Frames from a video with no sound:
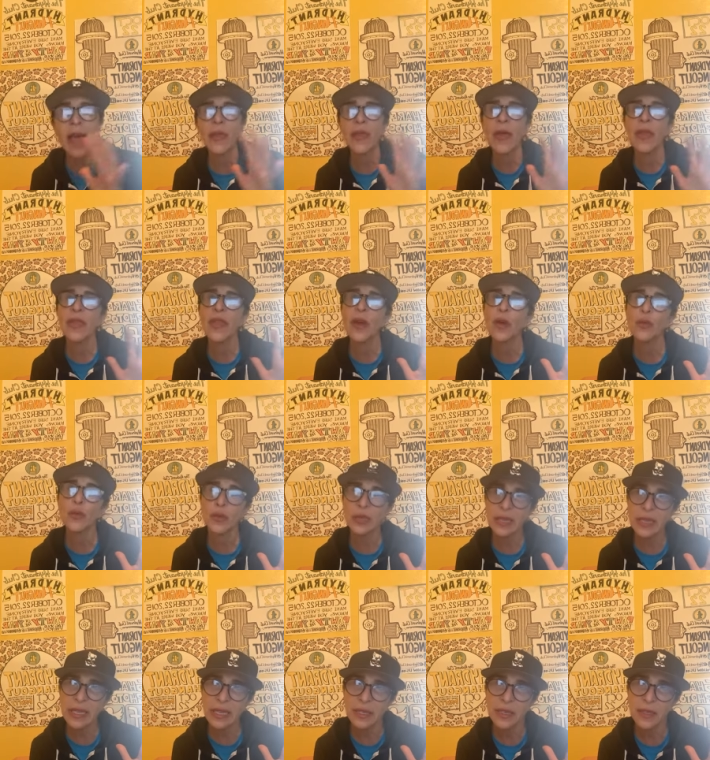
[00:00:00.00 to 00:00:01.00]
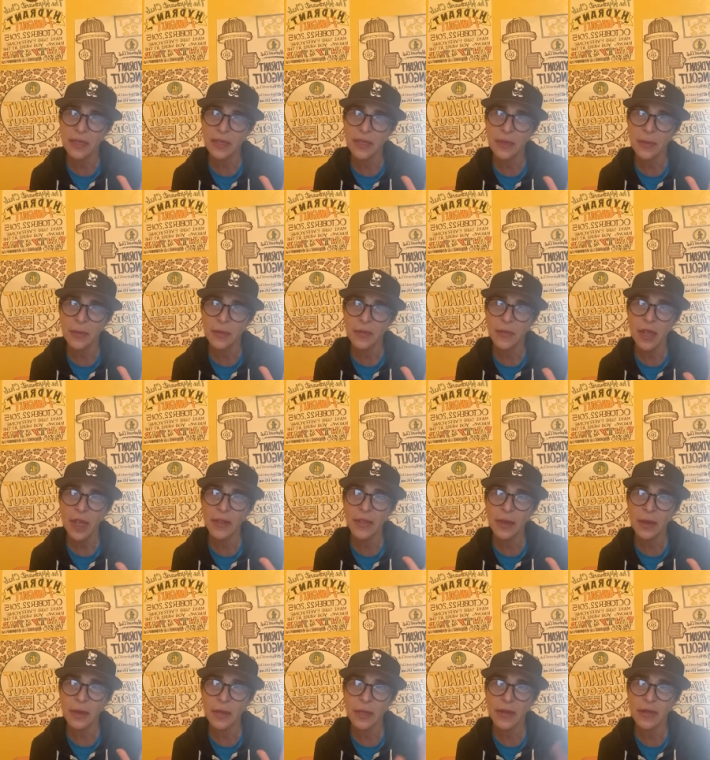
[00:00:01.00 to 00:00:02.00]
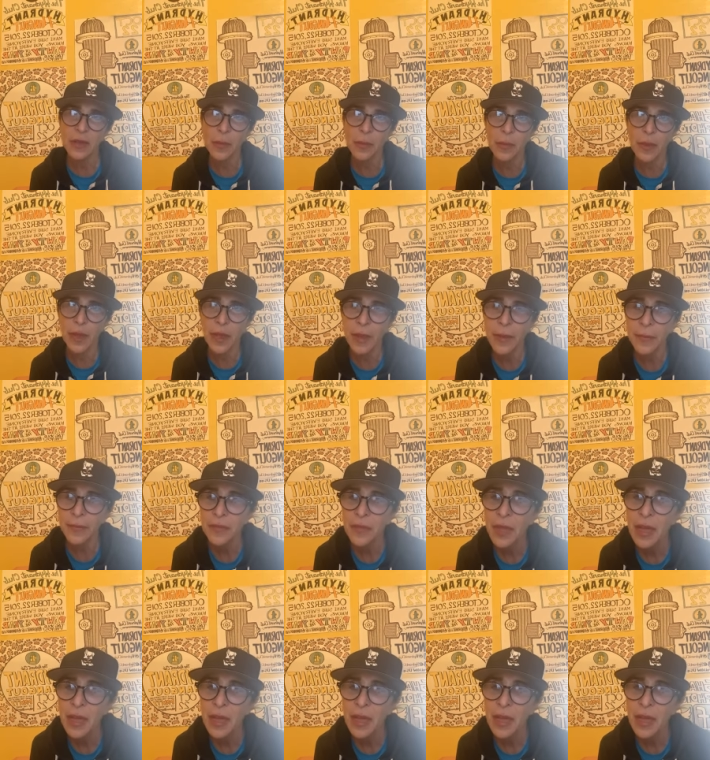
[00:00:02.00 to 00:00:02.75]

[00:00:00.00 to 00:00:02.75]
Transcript: and then they'll release and they'll leave them be.